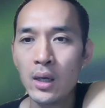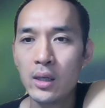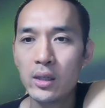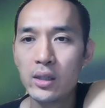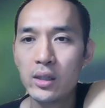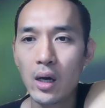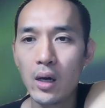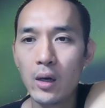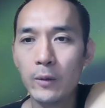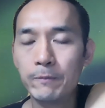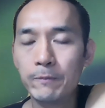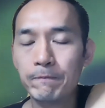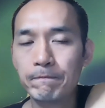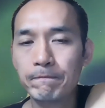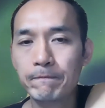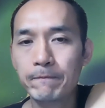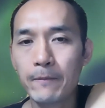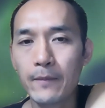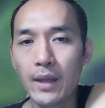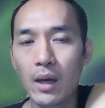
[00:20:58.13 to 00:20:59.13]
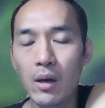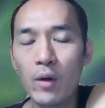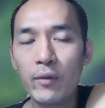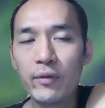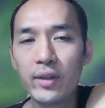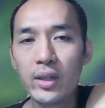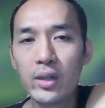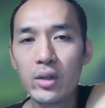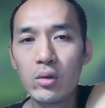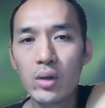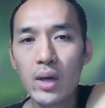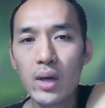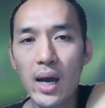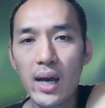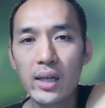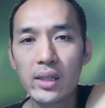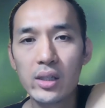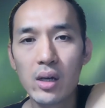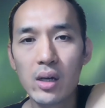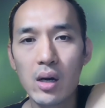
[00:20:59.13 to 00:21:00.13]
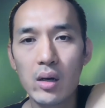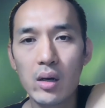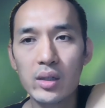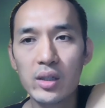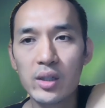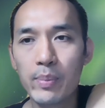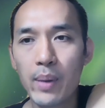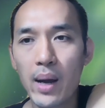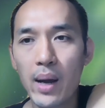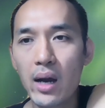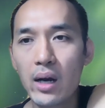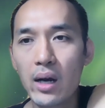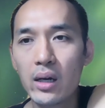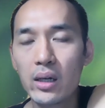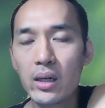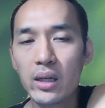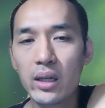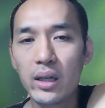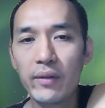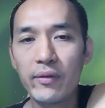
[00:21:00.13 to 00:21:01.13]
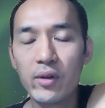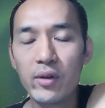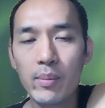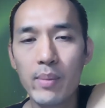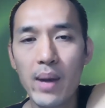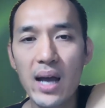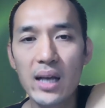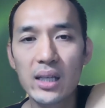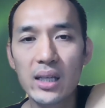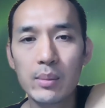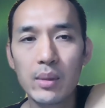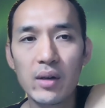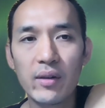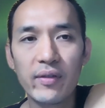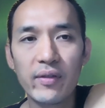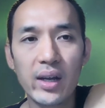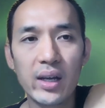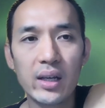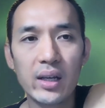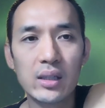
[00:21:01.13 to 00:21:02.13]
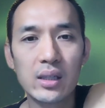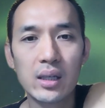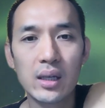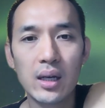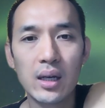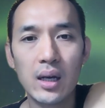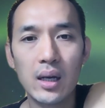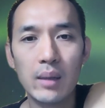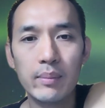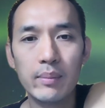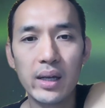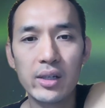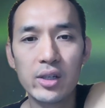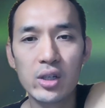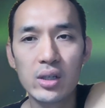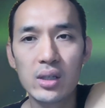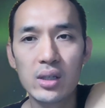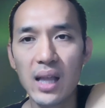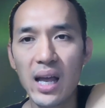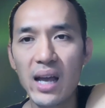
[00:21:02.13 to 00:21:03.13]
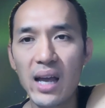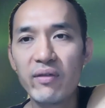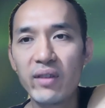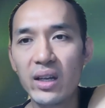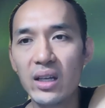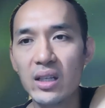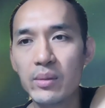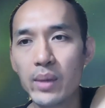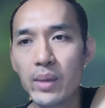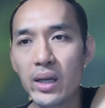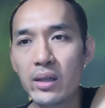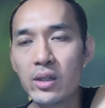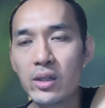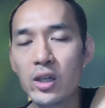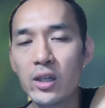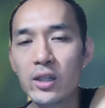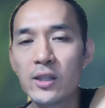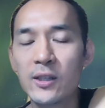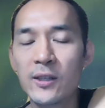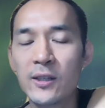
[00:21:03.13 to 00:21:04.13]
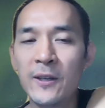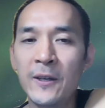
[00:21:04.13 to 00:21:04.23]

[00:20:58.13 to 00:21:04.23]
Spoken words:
So, hopefully, you guys are inspired. If you're basketball fans and just life fans, man, just